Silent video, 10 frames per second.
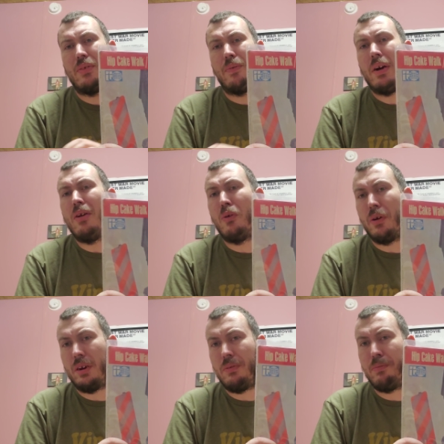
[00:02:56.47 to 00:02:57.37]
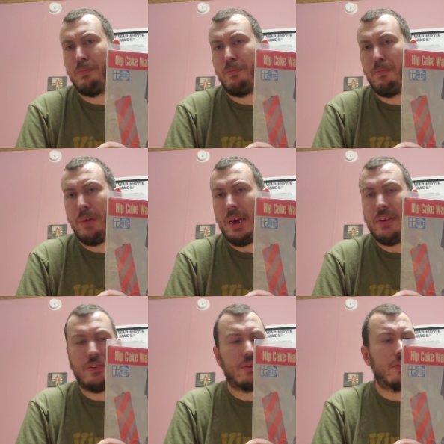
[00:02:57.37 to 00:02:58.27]
very organ
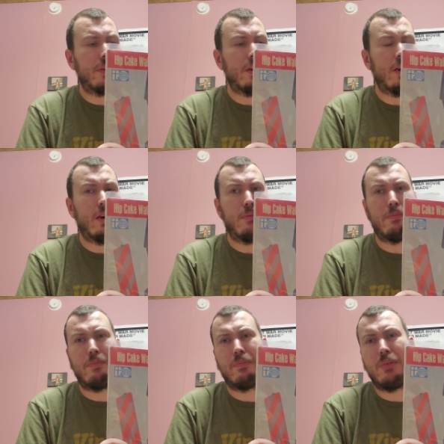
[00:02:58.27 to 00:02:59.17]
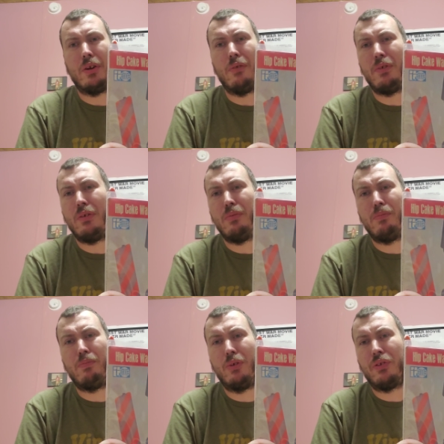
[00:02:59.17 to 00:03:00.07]
based. If you
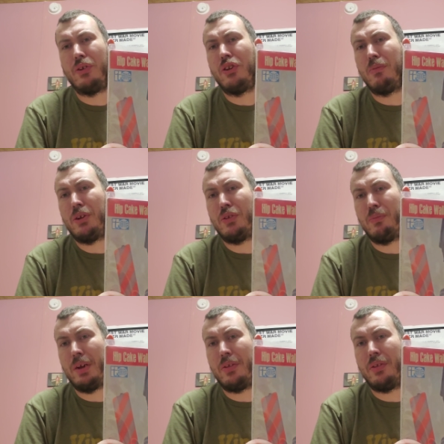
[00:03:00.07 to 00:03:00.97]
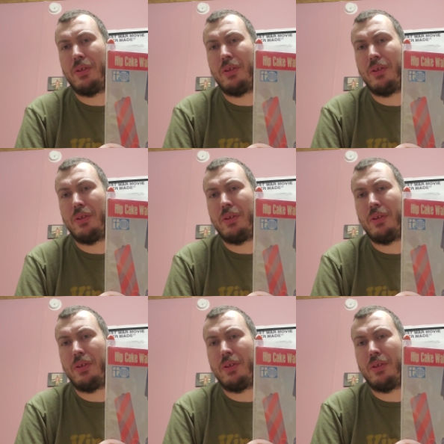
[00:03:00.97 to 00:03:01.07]
listen to Jimmy Smith,